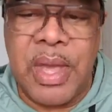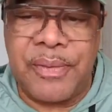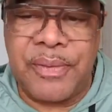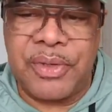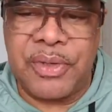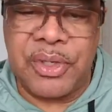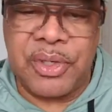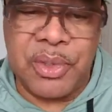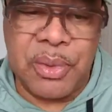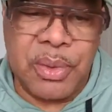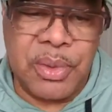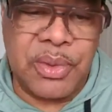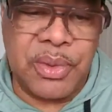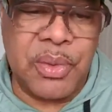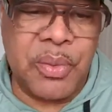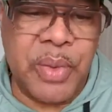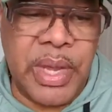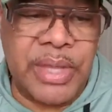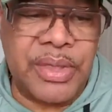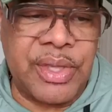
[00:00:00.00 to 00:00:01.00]
to do it the
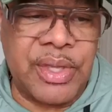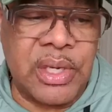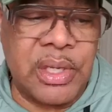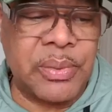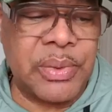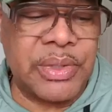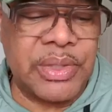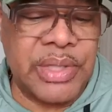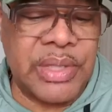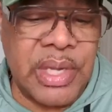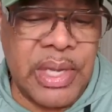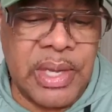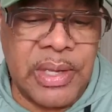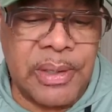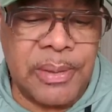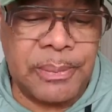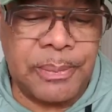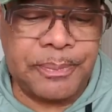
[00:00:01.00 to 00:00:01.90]
way that it was done